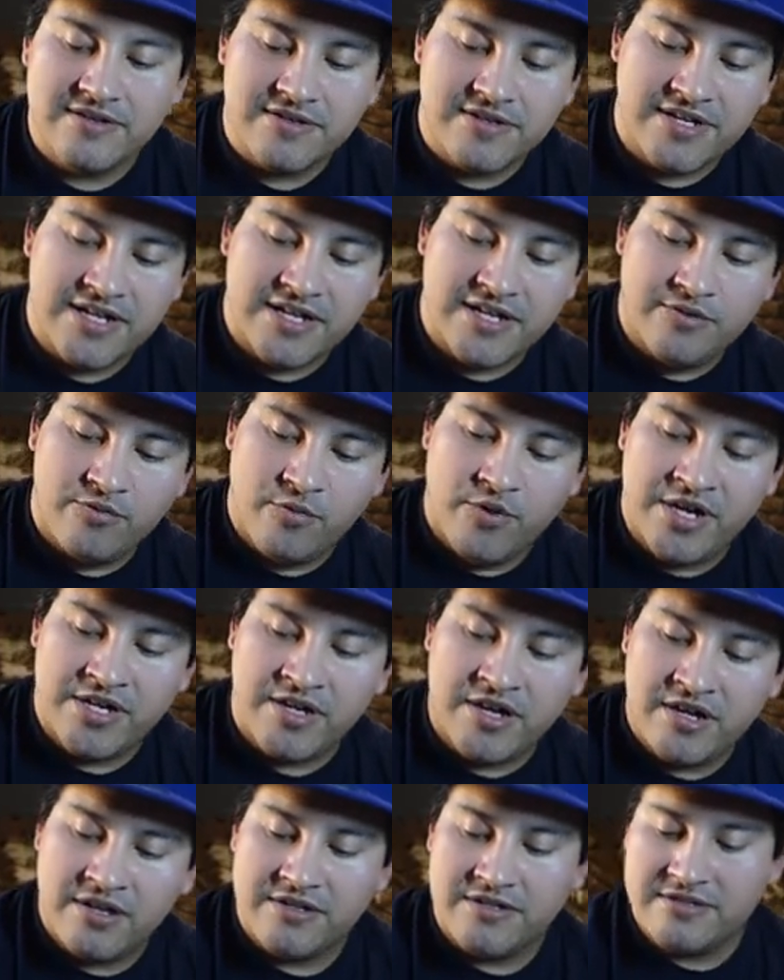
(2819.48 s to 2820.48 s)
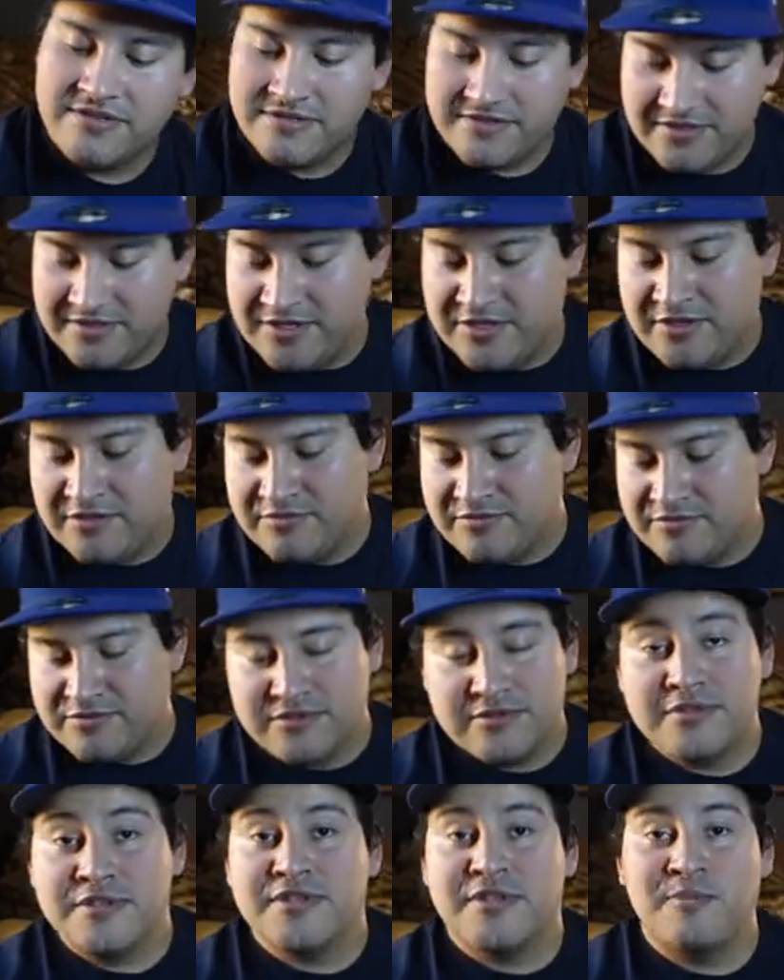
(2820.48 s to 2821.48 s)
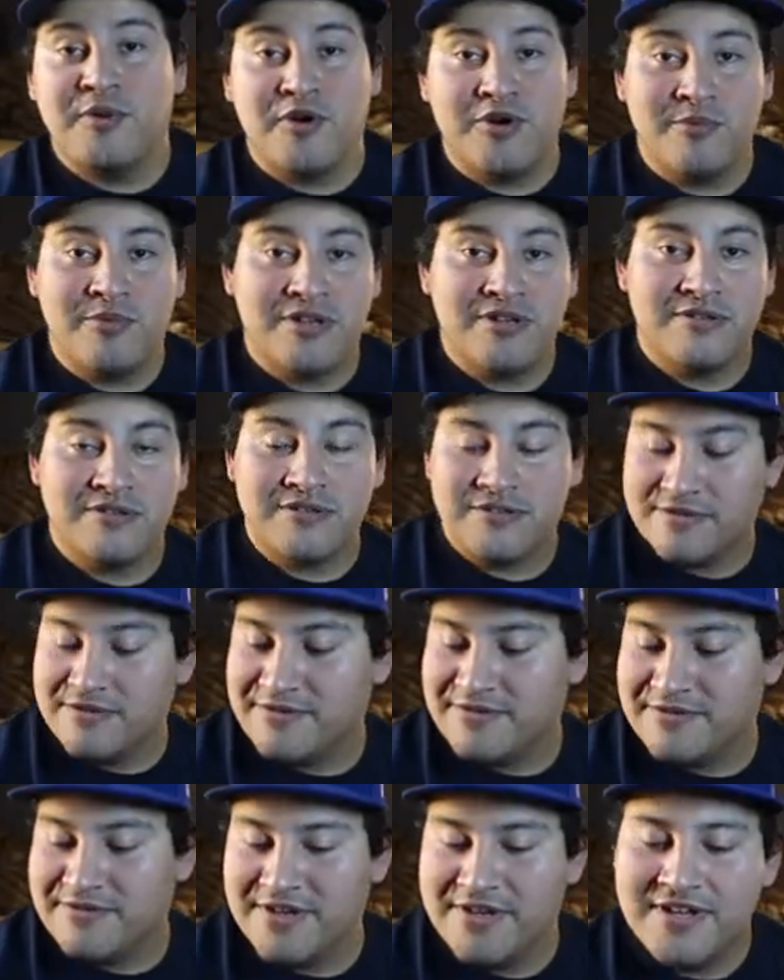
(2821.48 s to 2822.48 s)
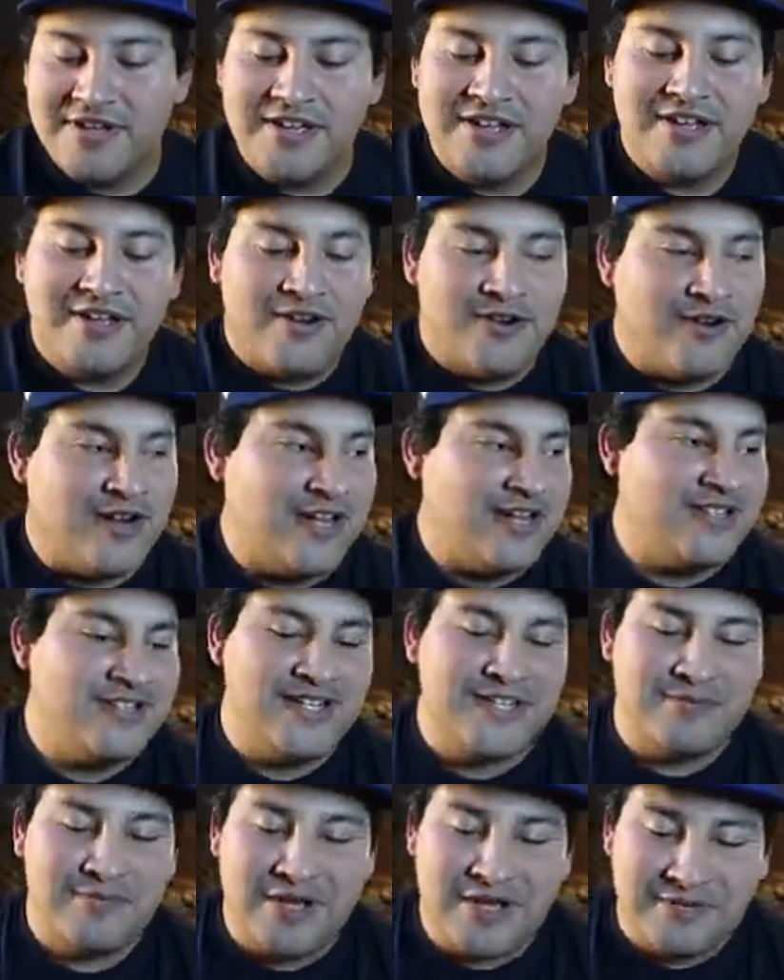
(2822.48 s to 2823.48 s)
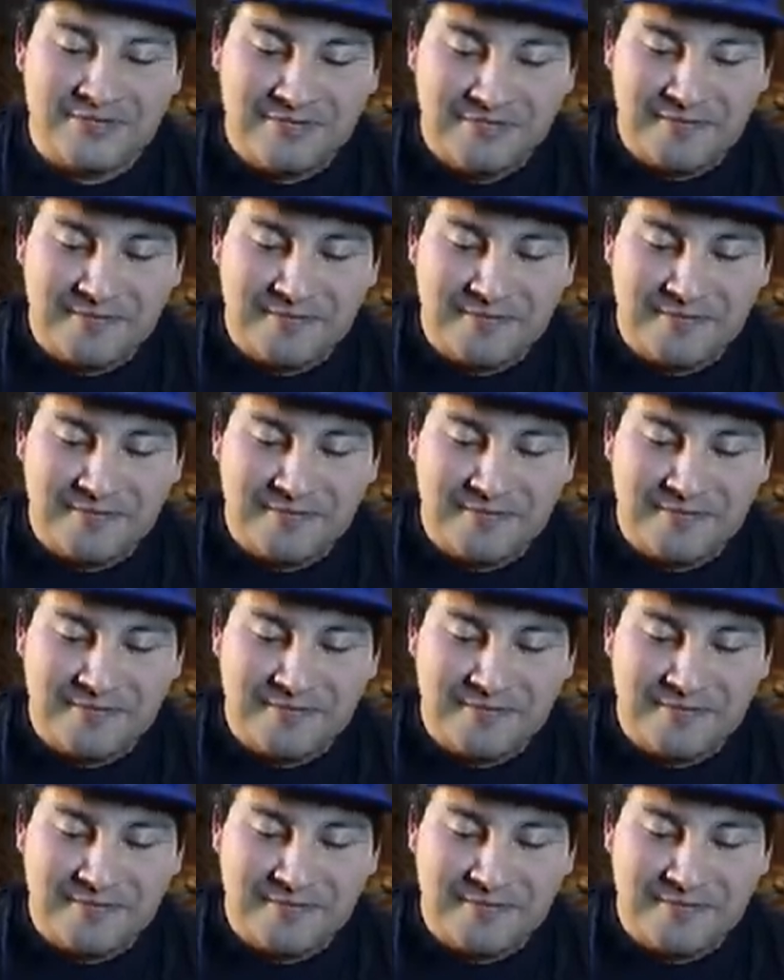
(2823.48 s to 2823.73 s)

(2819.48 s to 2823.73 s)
Get it? Why not? You know, the Pokemon. Alright, next pack.